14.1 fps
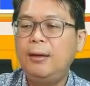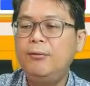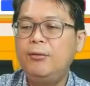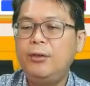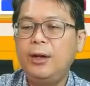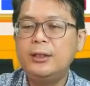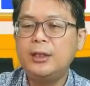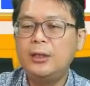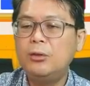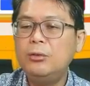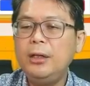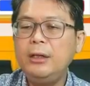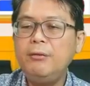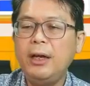Farm
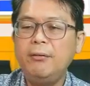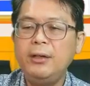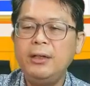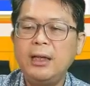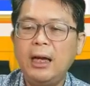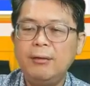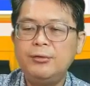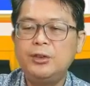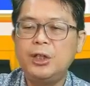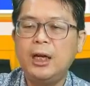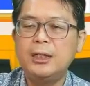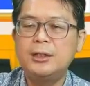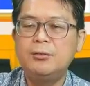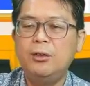Fresh. I don't think we have
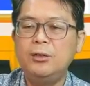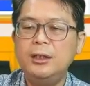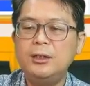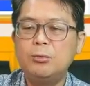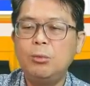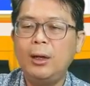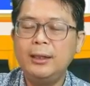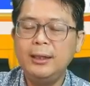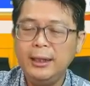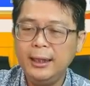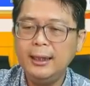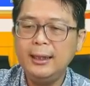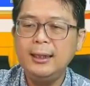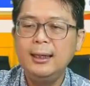enough charts for
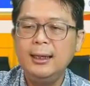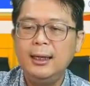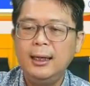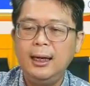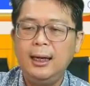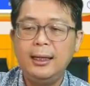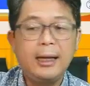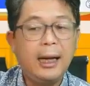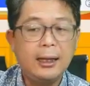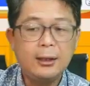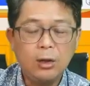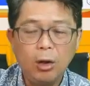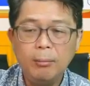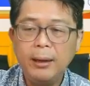this one here.
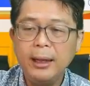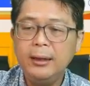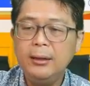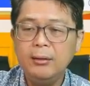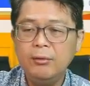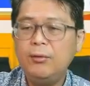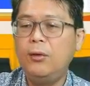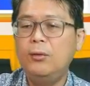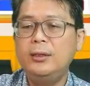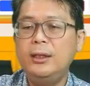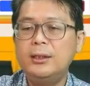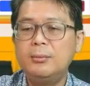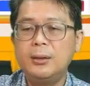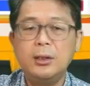I can't
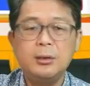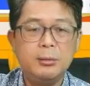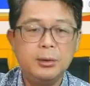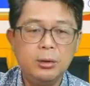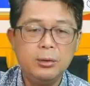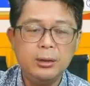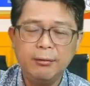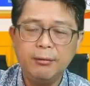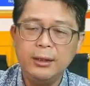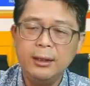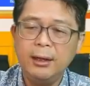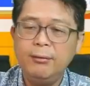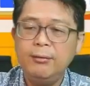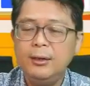comment for this because
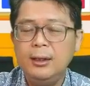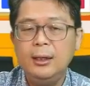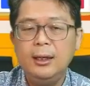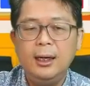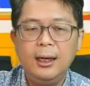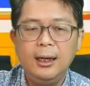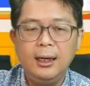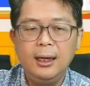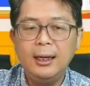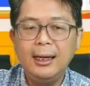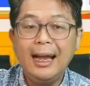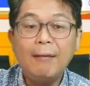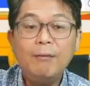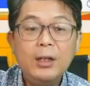we don't have
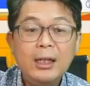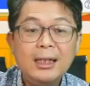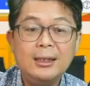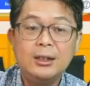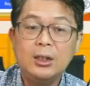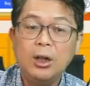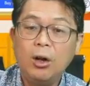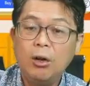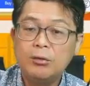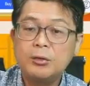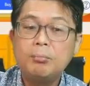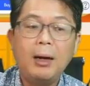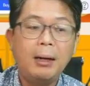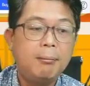enough
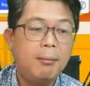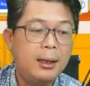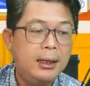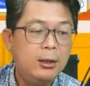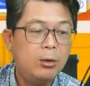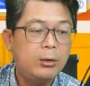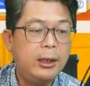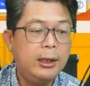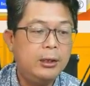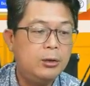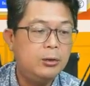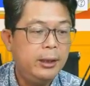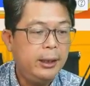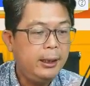evidence of smart
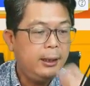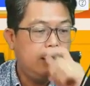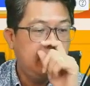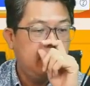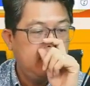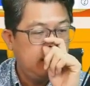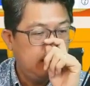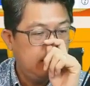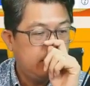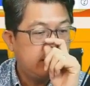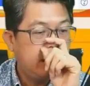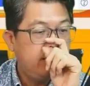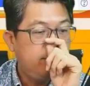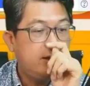money looking into it.
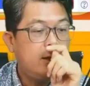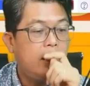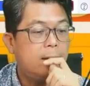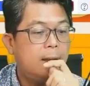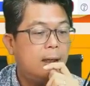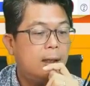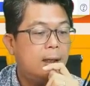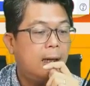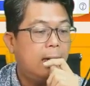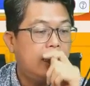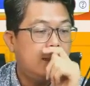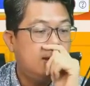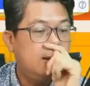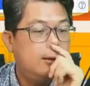Okay, we
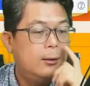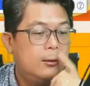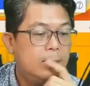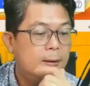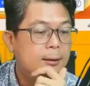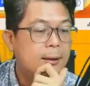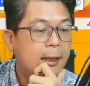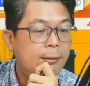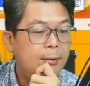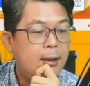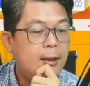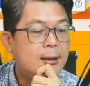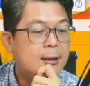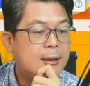got the
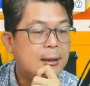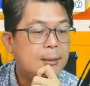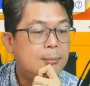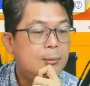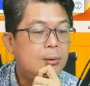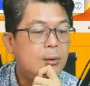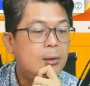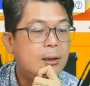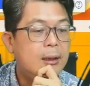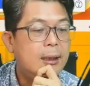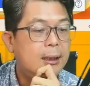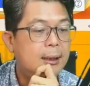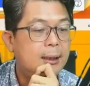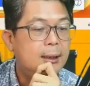hello. Okay, we got
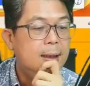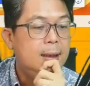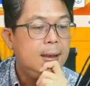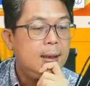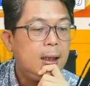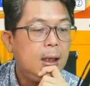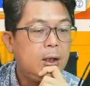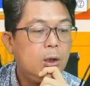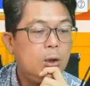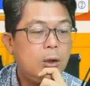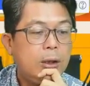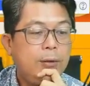some more here.